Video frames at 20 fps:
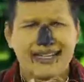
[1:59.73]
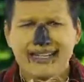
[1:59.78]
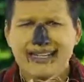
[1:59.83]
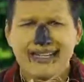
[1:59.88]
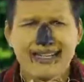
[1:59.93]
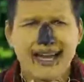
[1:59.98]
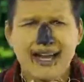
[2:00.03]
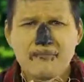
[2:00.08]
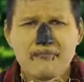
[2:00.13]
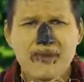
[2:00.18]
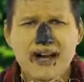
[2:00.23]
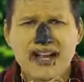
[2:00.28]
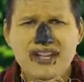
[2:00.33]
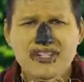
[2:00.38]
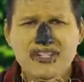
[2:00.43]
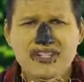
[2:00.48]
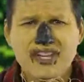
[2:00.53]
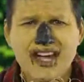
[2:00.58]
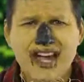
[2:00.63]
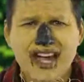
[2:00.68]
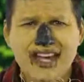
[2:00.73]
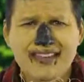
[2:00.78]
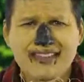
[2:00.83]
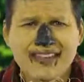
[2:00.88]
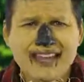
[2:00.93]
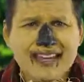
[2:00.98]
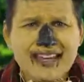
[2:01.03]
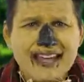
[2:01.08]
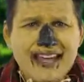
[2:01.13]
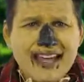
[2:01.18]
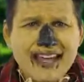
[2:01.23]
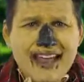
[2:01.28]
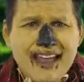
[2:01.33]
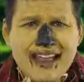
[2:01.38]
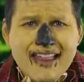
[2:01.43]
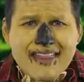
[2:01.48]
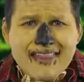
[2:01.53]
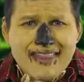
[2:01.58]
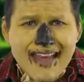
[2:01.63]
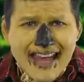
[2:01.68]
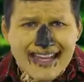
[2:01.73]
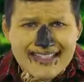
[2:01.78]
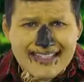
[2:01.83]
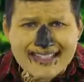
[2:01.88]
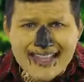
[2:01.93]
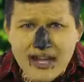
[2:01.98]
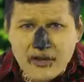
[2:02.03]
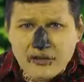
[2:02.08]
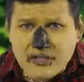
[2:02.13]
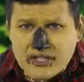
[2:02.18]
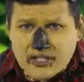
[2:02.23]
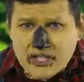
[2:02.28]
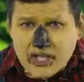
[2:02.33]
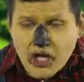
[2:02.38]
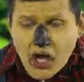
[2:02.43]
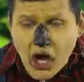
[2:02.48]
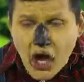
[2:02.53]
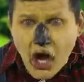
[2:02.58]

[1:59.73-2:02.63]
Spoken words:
Not much. I think that sound is an